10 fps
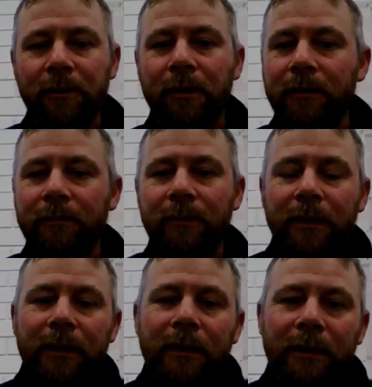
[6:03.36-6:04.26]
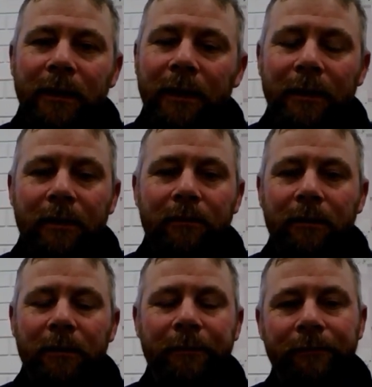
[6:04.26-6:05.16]
well,
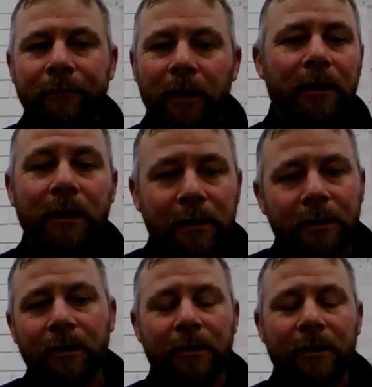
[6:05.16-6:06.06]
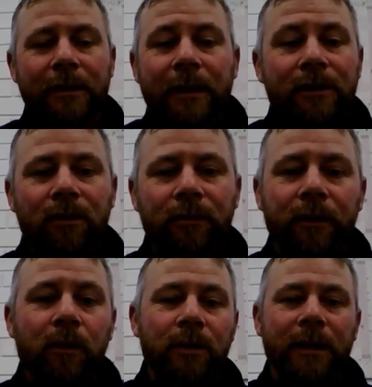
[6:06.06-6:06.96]
I'd say it's not good for
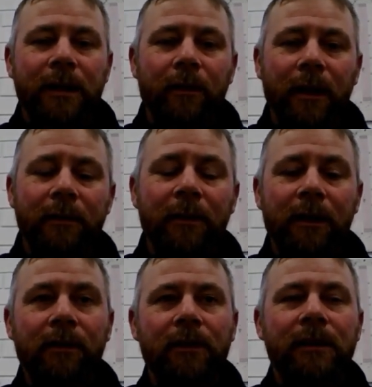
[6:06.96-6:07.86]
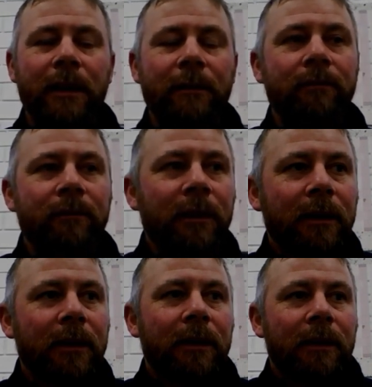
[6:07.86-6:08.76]
the horse anyway, because they're
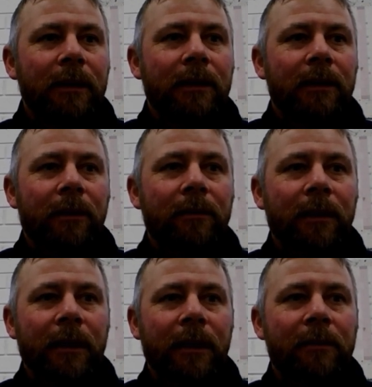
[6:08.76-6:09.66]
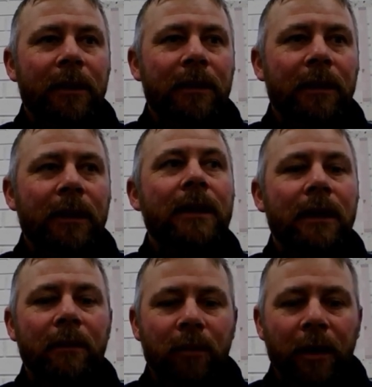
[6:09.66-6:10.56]
going to be
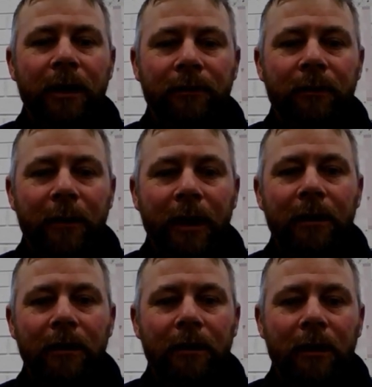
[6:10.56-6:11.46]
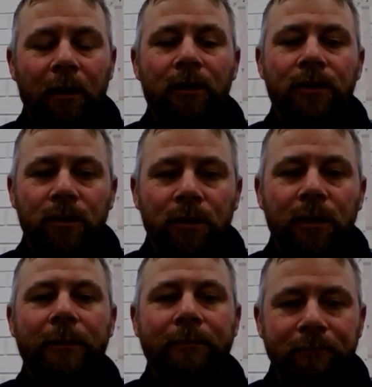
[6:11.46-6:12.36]
needing a break from that a lot sooner.